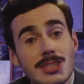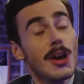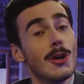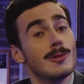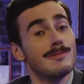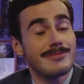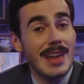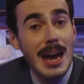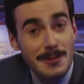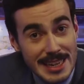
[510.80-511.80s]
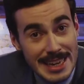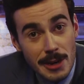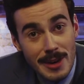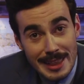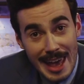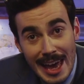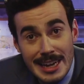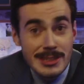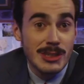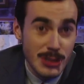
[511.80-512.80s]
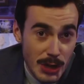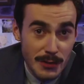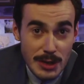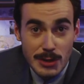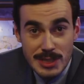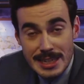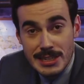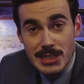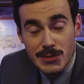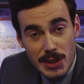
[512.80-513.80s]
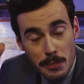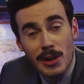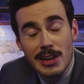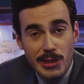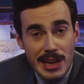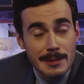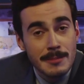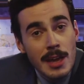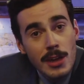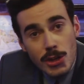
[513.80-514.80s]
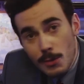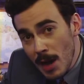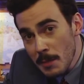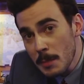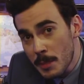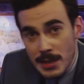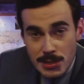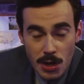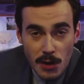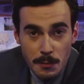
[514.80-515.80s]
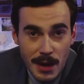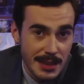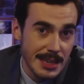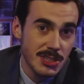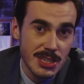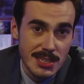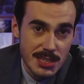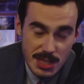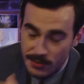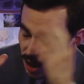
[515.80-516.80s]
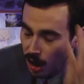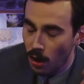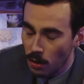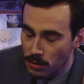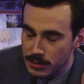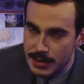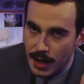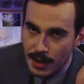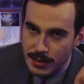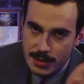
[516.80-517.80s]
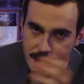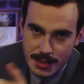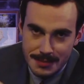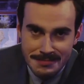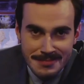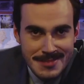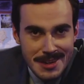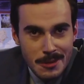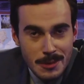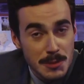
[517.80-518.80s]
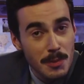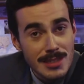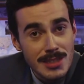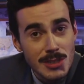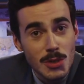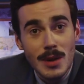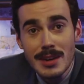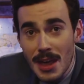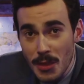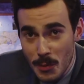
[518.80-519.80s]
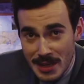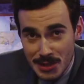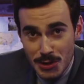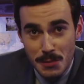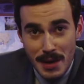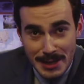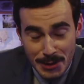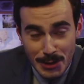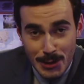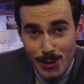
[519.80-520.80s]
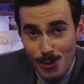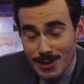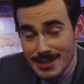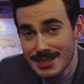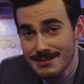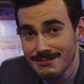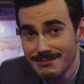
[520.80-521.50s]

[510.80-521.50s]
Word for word: So, after hearing that and serving your sentence for the brick thing, you might be pissed off by the injustice of the whole darn system. Which brings us to another reason you might go to court.